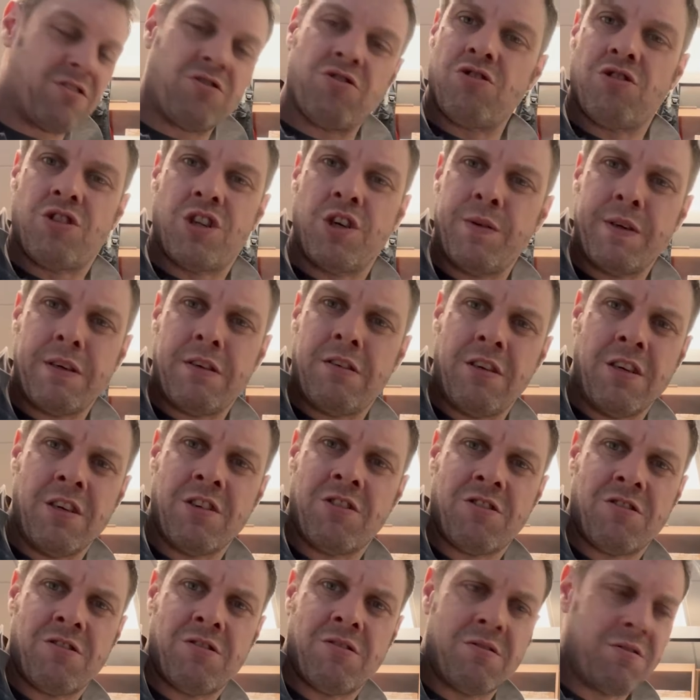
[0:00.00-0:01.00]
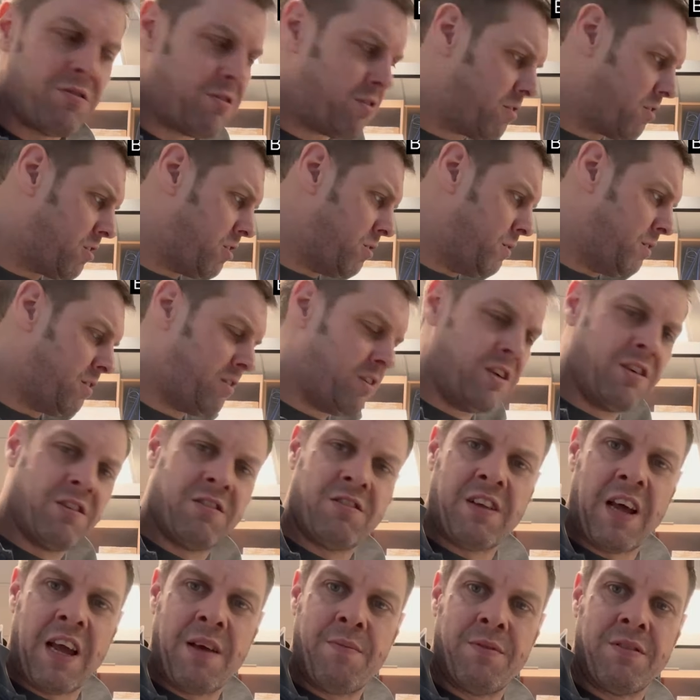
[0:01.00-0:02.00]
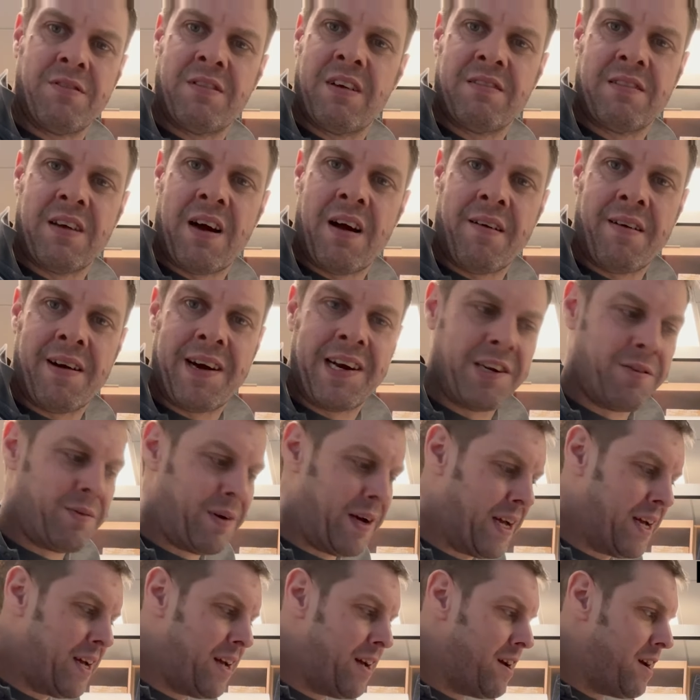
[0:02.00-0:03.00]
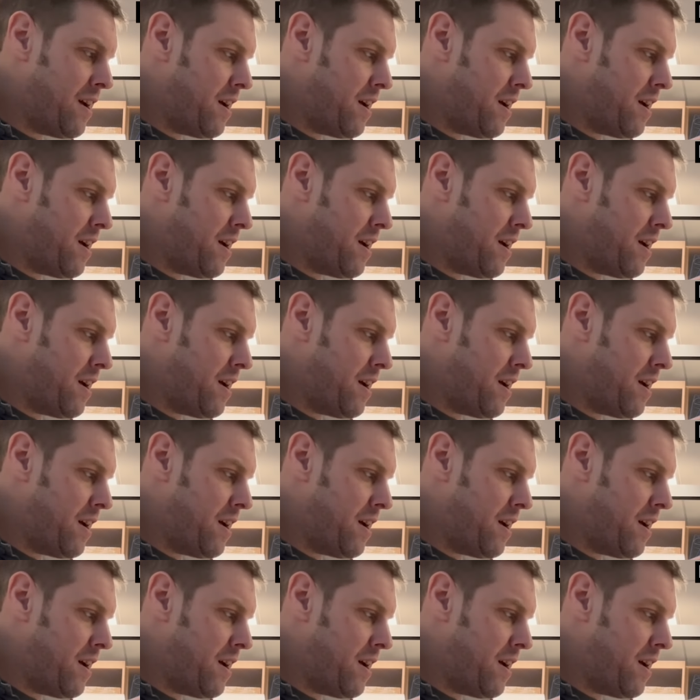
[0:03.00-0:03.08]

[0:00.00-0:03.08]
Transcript: just do it to your statements. That's how I do it.